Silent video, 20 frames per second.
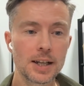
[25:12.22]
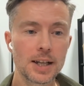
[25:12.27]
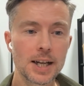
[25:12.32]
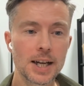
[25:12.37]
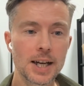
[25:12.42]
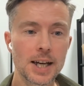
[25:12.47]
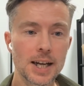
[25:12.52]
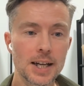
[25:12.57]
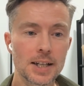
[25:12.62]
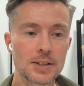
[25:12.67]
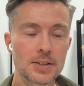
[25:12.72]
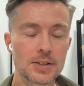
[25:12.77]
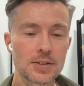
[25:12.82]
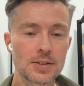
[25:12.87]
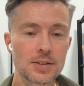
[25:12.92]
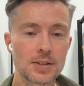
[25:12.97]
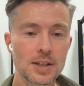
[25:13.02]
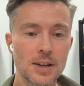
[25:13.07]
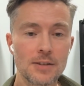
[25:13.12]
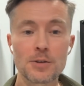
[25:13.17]
And
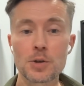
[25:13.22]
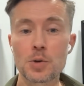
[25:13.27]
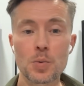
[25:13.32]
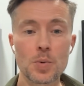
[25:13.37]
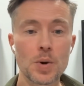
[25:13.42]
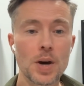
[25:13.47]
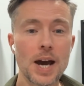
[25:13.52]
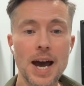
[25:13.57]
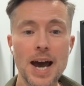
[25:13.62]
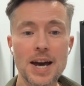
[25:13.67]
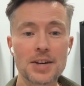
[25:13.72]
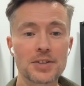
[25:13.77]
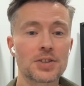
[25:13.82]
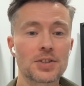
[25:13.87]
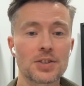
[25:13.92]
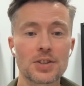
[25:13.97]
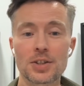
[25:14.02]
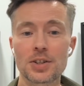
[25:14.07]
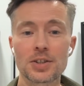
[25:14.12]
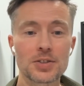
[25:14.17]
if you ask
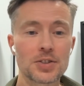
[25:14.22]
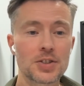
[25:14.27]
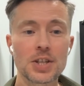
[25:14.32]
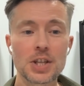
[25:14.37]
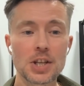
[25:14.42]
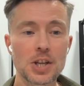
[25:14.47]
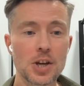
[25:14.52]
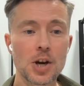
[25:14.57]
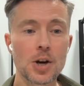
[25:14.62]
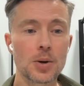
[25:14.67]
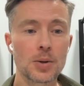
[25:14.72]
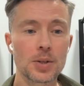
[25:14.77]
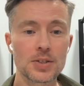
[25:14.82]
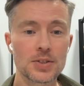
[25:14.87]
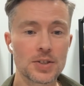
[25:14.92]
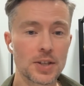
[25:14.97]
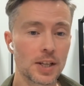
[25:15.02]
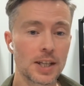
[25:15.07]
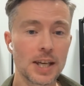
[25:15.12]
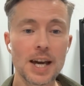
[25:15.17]
their CEO, he's
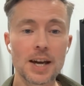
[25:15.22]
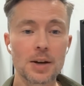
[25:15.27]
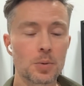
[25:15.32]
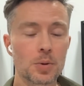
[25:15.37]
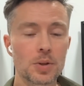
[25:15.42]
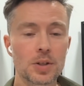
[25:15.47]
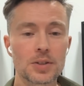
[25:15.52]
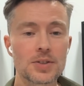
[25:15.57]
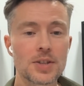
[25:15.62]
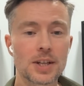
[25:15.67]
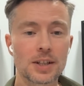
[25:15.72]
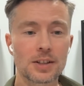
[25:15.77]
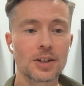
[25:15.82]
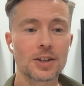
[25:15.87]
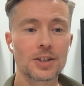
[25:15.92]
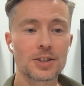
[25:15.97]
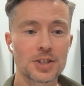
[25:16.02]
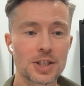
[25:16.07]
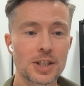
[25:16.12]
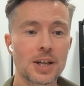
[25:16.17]
like, yeah, we're a
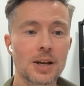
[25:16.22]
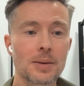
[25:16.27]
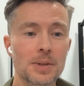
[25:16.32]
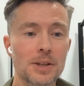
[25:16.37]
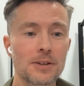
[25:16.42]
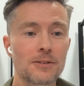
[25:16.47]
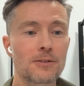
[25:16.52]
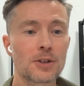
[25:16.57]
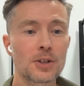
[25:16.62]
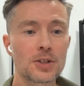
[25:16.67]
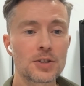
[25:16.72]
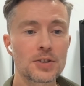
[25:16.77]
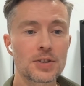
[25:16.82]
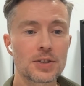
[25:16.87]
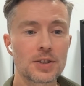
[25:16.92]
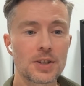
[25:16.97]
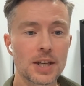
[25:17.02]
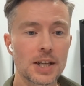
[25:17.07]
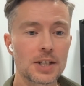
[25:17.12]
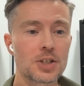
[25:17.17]
technology company
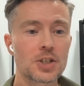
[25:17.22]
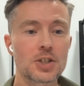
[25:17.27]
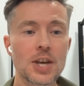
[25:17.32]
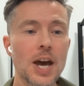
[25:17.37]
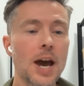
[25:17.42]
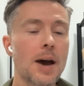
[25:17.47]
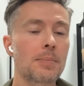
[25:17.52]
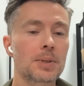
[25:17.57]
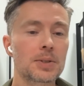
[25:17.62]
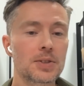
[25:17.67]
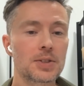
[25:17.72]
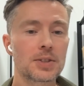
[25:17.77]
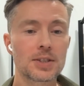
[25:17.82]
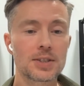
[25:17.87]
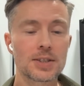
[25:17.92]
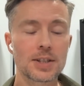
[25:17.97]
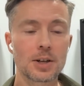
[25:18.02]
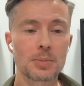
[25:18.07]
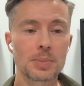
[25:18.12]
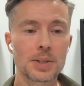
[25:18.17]
first that just happens to
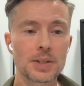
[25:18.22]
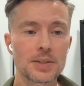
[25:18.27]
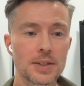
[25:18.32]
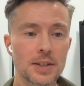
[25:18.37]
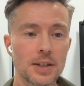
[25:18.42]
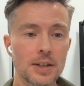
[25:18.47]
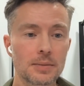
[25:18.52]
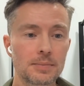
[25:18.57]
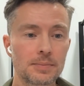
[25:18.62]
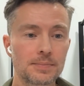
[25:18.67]
sell pizza.